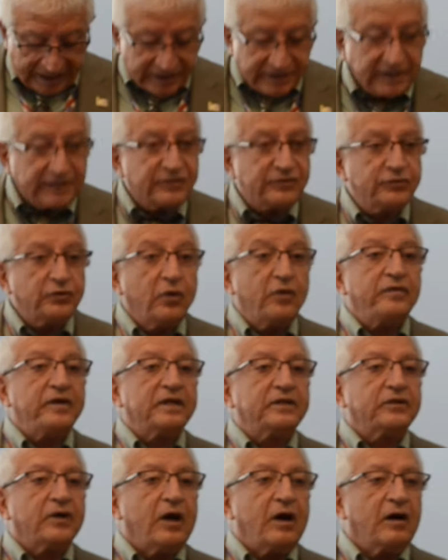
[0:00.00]
The
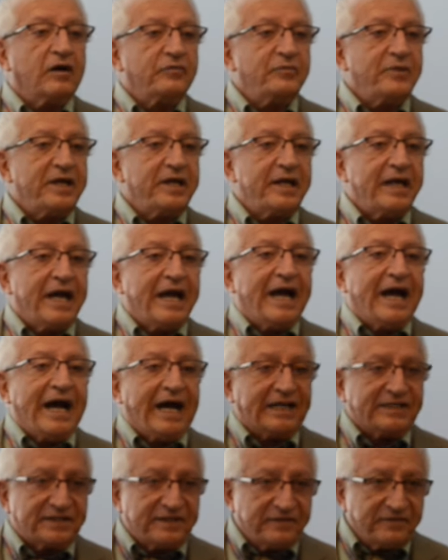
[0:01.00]
Soviet army
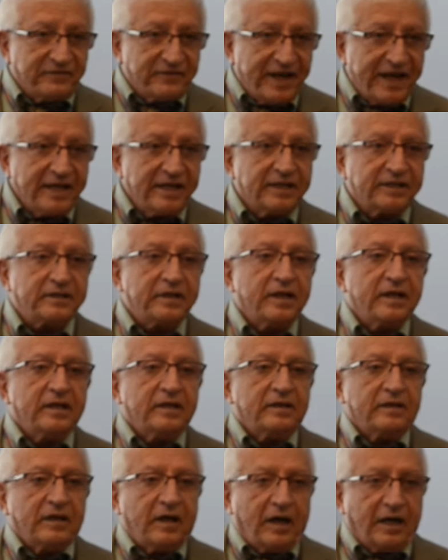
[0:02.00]
has invaded
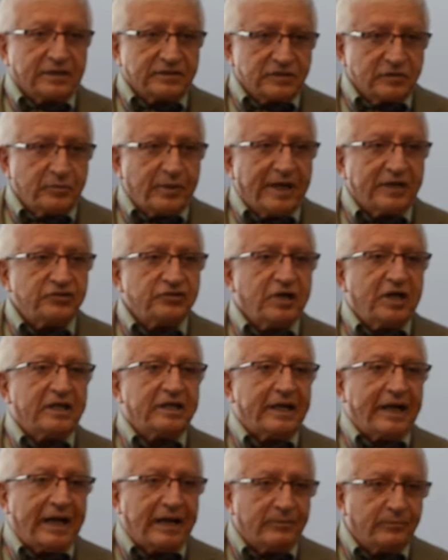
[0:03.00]

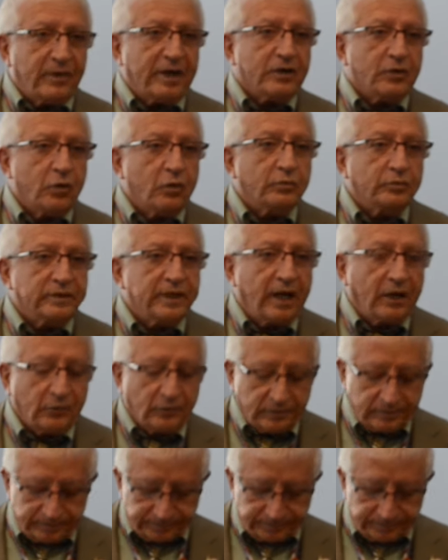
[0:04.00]
Azerbaijan and my hometown.